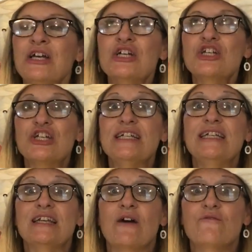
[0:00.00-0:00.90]
she
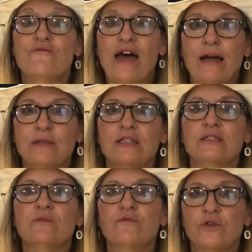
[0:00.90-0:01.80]
did a
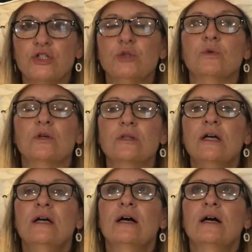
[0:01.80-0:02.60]
fabulous virtual